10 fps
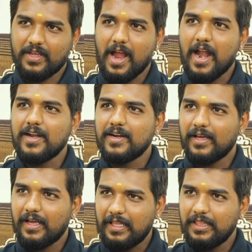
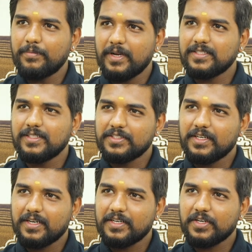And in the present
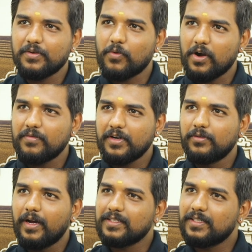generation, what we
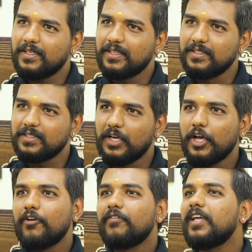do as Indians,
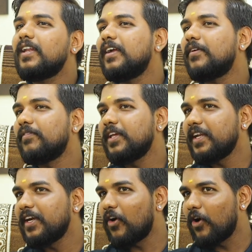we
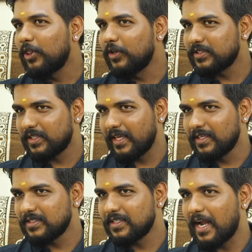read all those
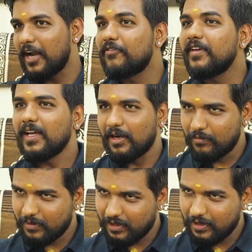things and we
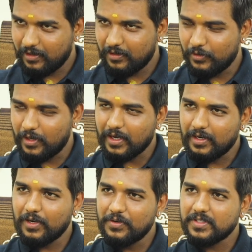come to a
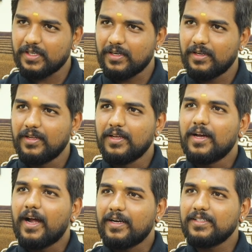conclusion,
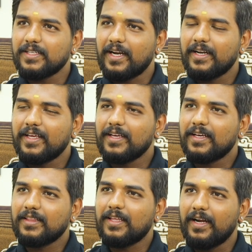
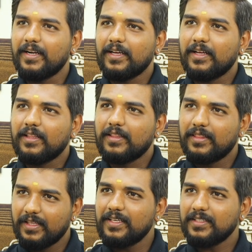understanding that
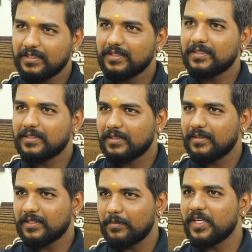these
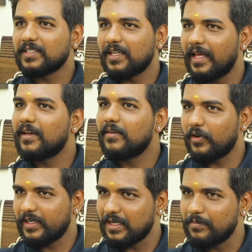subjects, like
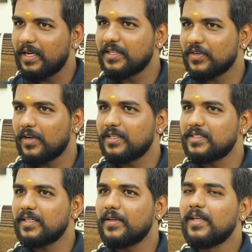for example
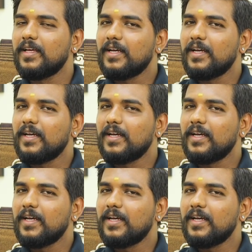astrology,